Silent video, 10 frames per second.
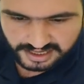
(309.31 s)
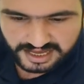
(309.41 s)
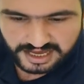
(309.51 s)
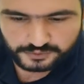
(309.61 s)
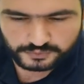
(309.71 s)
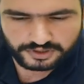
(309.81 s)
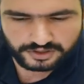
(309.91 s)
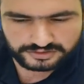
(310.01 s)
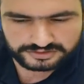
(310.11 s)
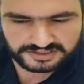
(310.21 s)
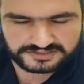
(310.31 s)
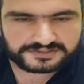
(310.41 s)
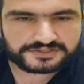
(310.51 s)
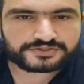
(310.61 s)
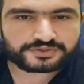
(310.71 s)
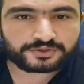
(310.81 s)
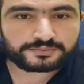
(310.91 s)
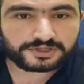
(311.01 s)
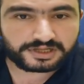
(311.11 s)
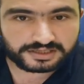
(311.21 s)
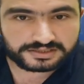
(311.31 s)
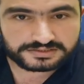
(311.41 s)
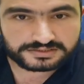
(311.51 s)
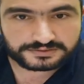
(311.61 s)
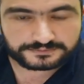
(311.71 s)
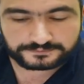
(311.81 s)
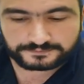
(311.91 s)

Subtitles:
How long does the storm last?